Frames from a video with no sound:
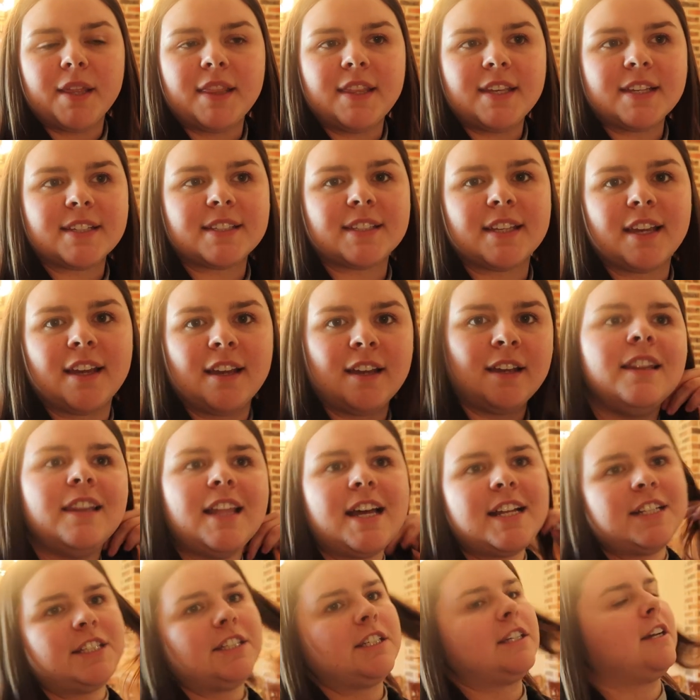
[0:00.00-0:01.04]
this
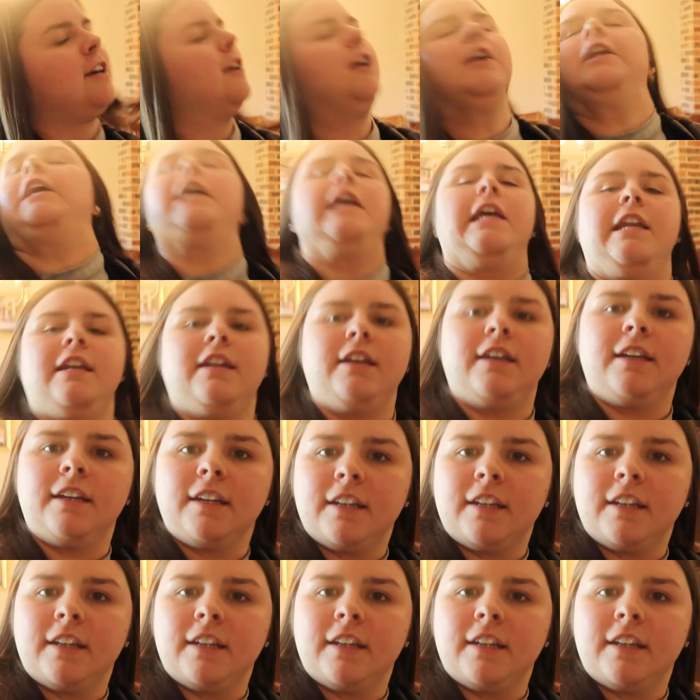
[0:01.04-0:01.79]
Luz cardigan